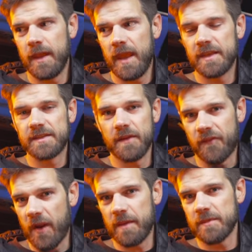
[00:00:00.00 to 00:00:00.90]
is the
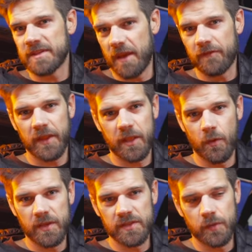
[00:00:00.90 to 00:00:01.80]
frame is definitely
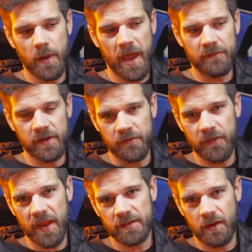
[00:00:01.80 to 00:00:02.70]
going to have an
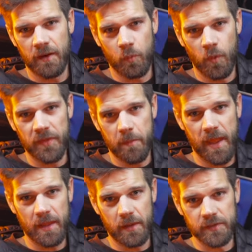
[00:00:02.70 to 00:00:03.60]
effect on what the
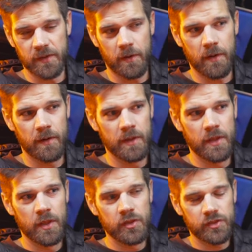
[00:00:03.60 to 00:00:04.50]
payloads are.
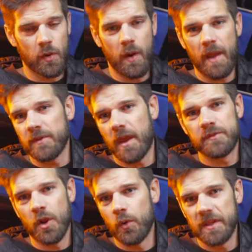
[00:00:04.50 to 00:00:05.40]
So I'm, I'm
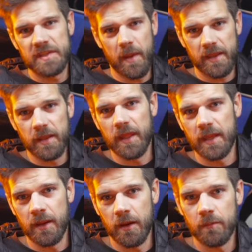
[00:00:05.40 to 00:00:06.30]
totally
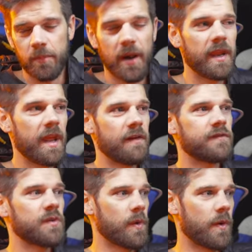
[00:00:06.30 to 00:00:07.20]
speculating here, but if
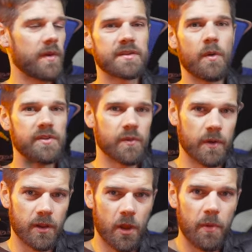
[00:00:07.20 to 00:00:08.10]
Toyota is going to a
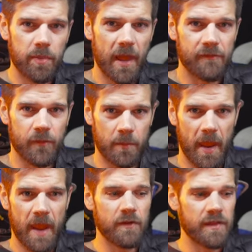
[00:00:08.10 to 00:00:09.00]
global platform,
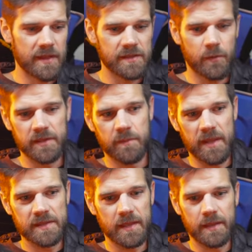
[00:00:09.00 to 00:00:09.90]
everything's going to
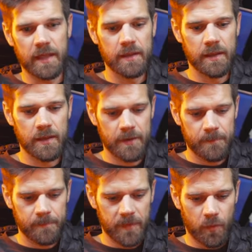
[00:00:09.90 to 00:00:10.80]
basically
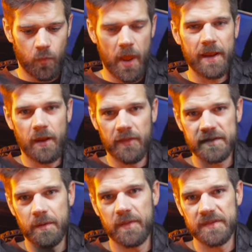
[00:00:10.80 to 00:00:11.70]
ride on
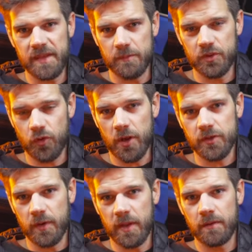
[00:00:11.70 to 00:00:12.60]
some of the same
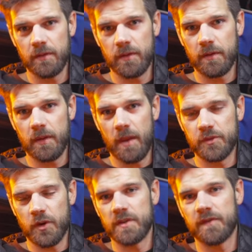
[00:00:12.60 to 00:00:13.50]
structuring. I'm
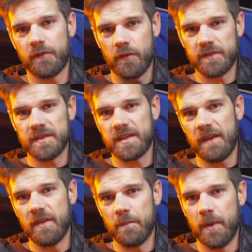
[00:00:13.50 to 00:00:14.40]
sure it's for to save them